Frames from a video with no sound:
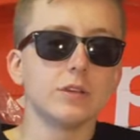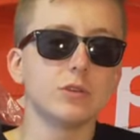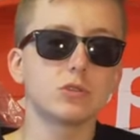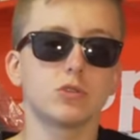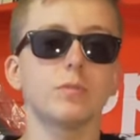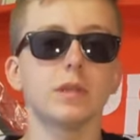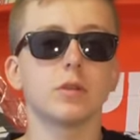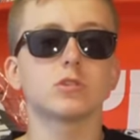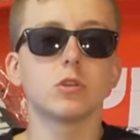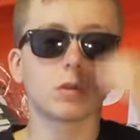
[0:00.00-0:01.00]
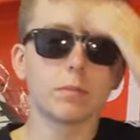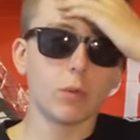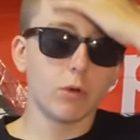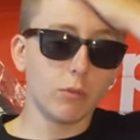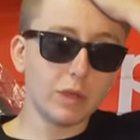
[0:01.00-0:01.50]
So it's rumored that there's only going to be
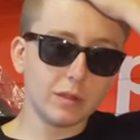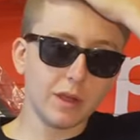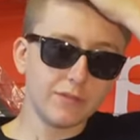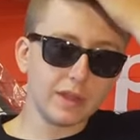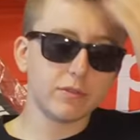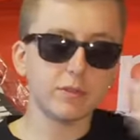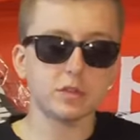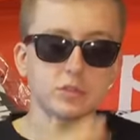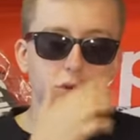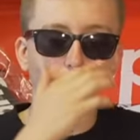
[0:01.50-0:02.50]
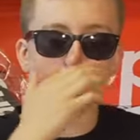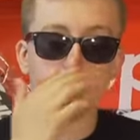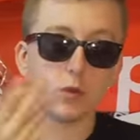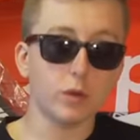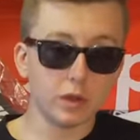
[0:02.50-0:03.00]
one week left after this, so
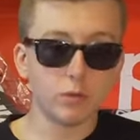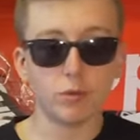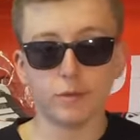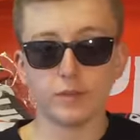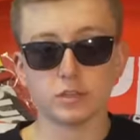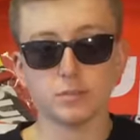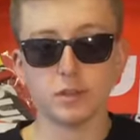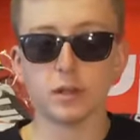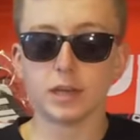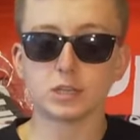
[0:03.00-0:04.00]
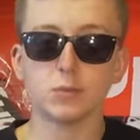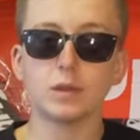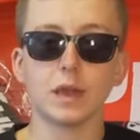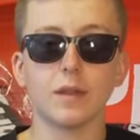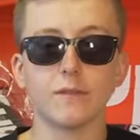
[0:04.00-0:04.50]
week twenty would have mentioned the last
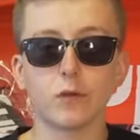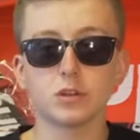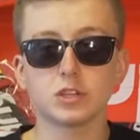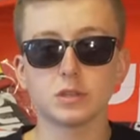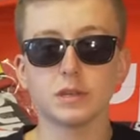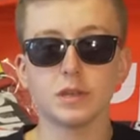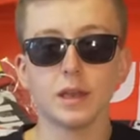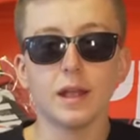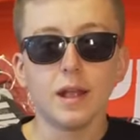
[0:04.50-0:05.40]
week, and unfortunately,